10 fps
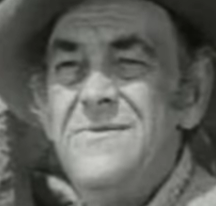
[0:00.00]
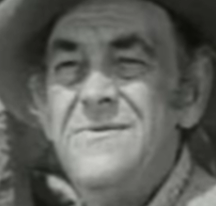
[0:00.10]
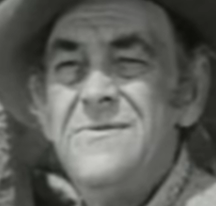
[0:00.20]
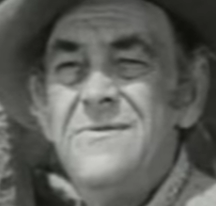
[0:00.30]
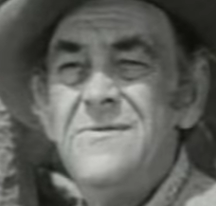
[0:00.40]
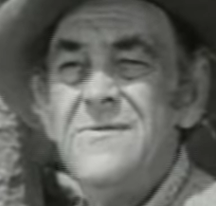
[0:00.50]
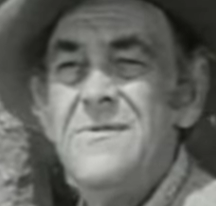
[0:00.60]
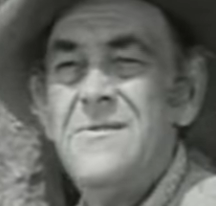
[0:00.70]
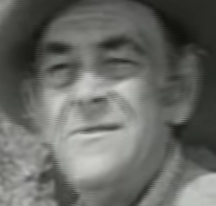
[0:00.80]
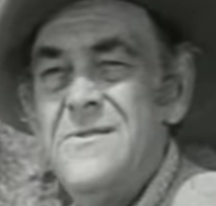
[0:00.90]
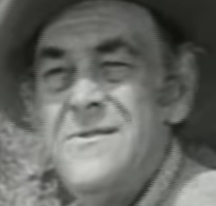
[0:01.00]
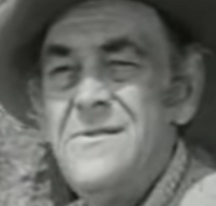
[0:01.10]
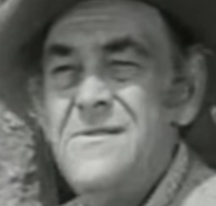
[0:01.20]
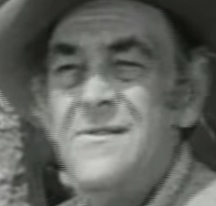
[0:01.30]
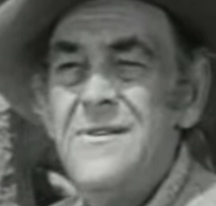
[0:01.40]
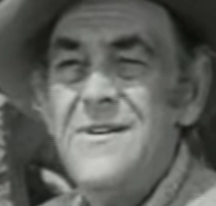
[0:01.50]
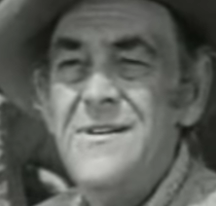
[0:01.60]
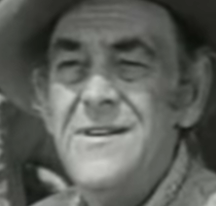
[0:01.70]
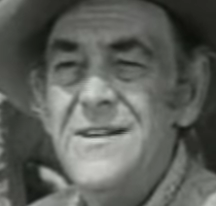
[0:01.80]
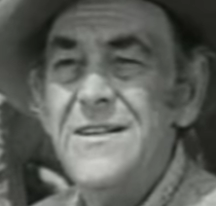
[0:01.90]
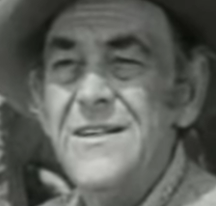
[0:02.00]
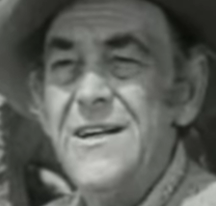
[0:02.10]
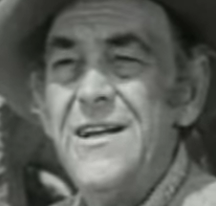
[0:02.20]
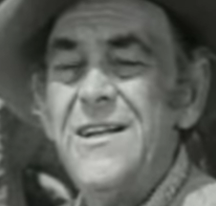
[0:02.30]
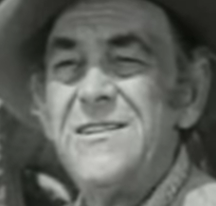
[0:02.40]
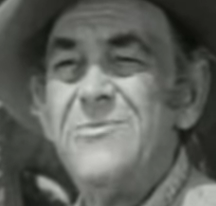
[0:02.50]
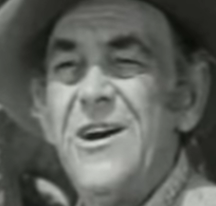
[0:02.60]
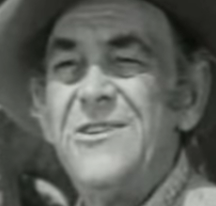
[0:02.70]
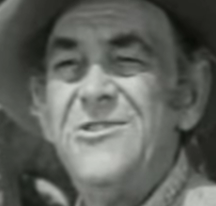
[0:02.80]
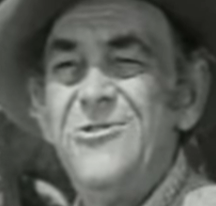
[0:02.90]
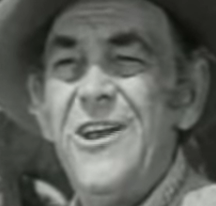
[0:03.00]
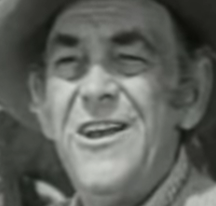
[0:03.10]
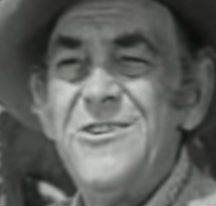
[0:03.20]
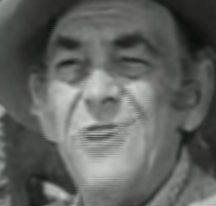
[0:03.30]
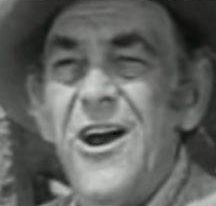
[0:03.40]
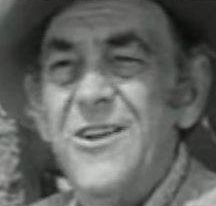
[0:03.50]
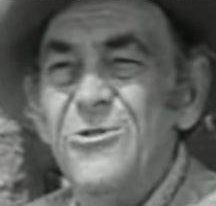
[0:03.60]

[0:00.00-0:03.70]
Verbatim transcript: Sandstone. Pass it. Well, it's about two days' ride